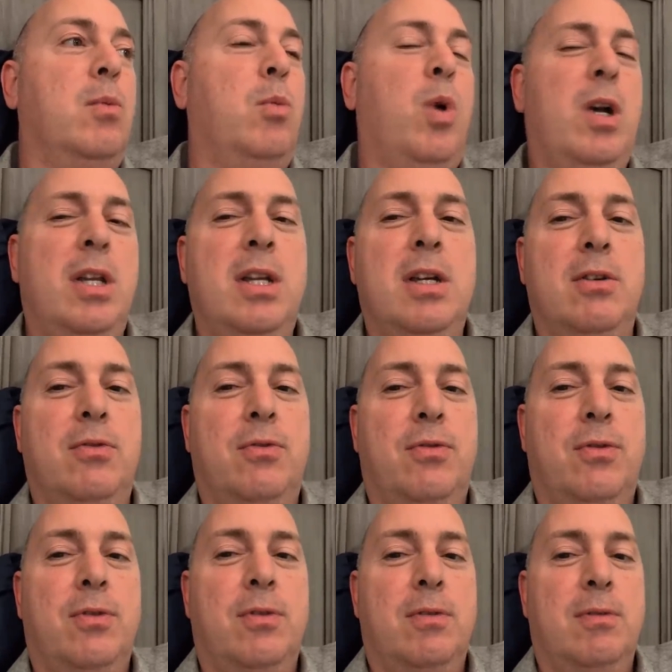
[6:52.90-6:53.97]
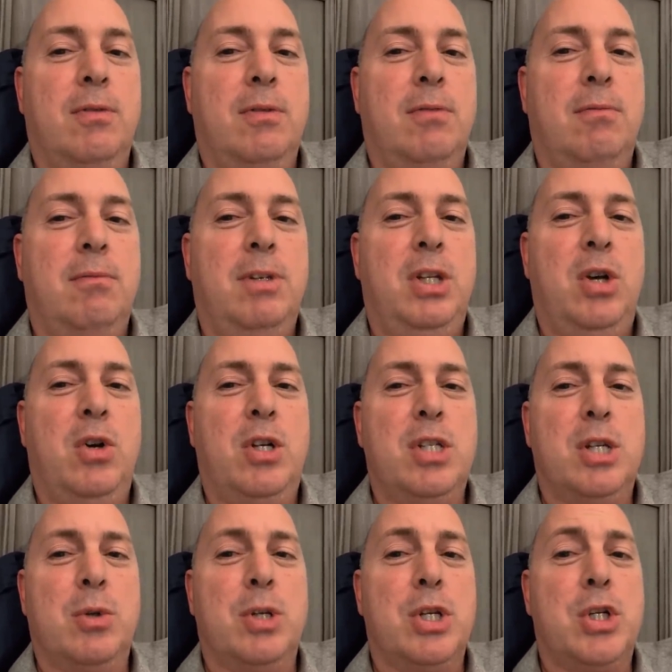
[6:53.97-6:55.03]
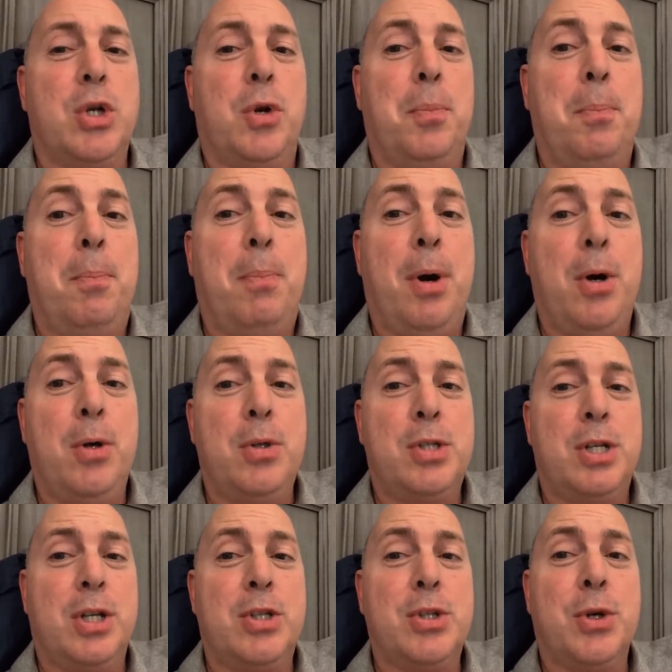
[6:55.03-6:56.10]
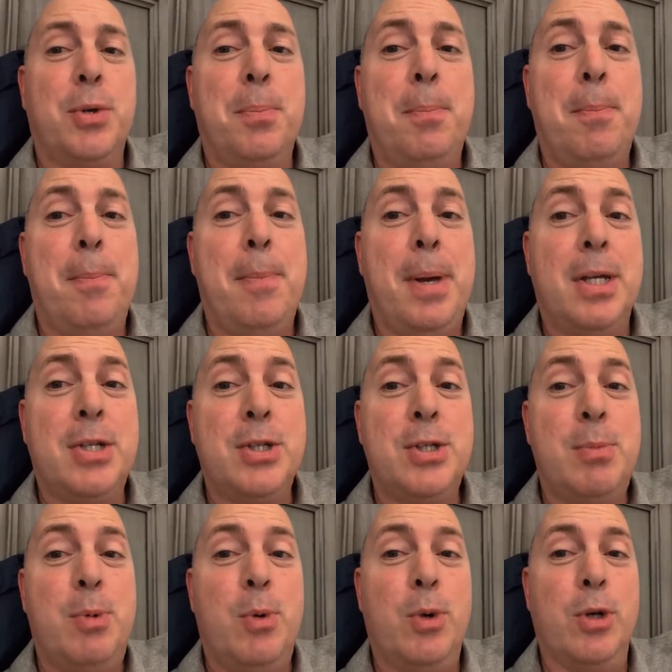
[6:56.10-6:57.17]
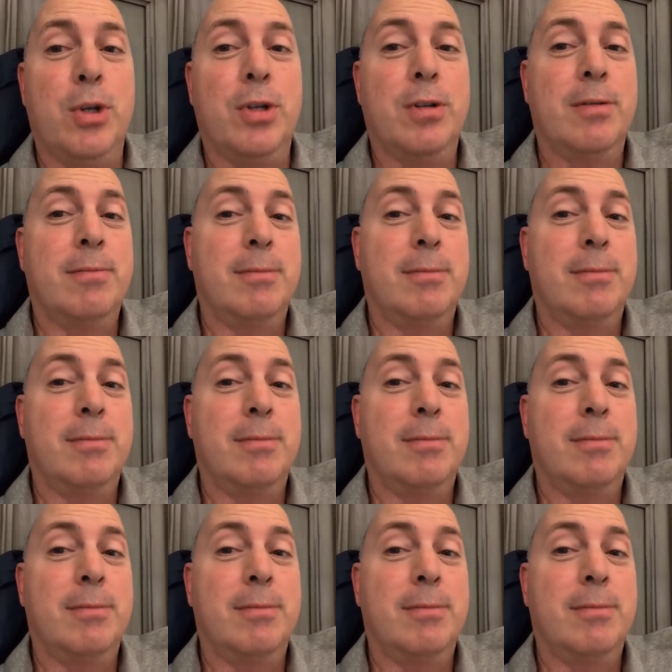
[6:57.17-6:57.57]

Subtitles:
What if, because there was a certain post on a certain message board